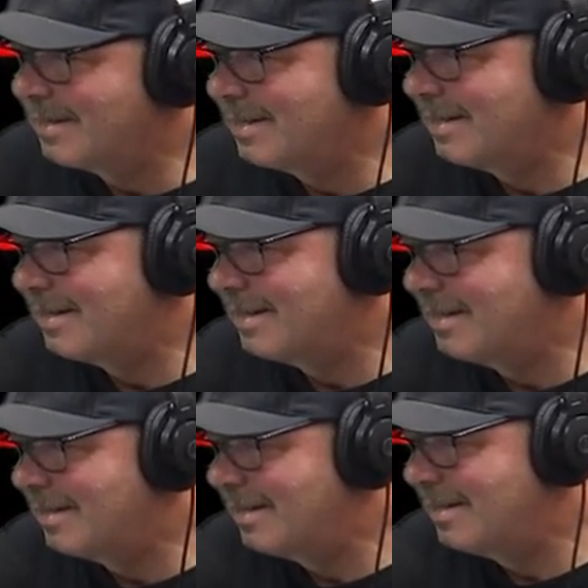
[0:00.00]

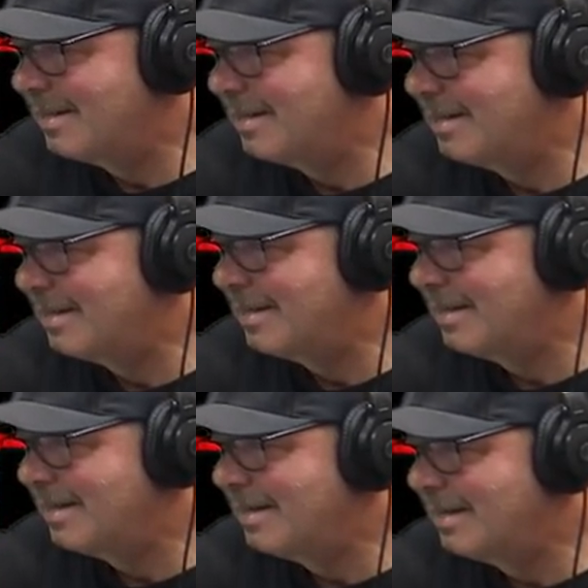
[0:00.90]

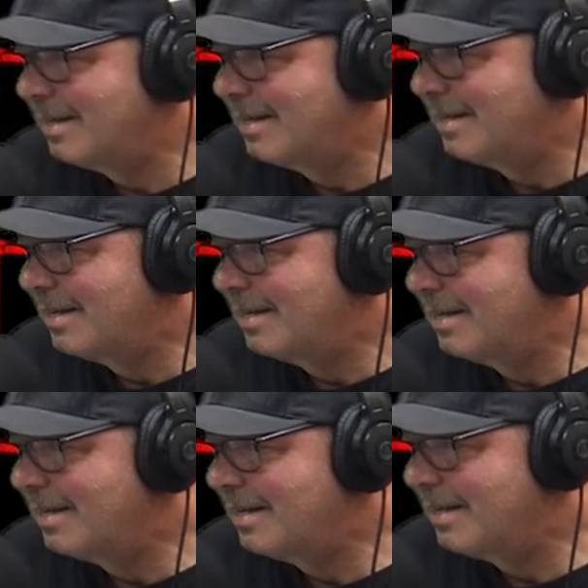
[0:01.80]

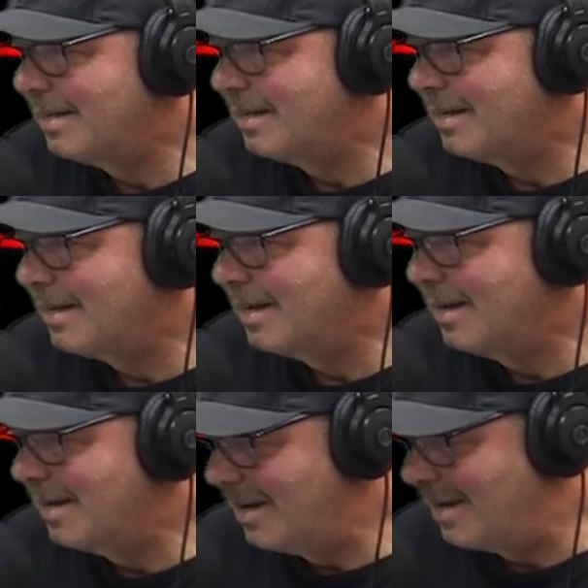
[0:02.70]

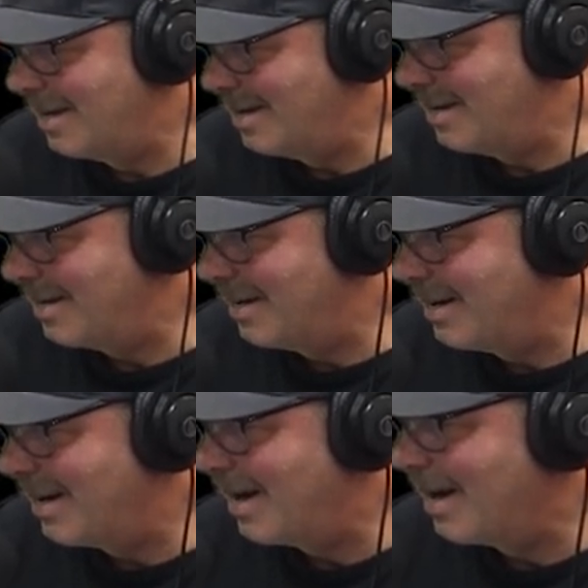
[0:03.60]

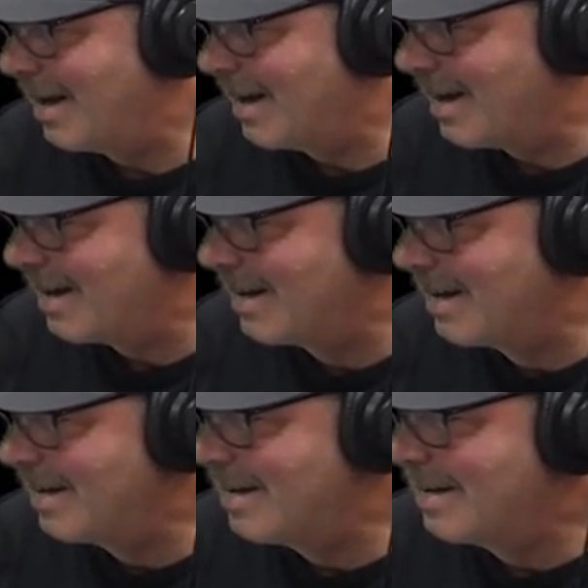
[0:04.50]
No words are spoken by the person on screen.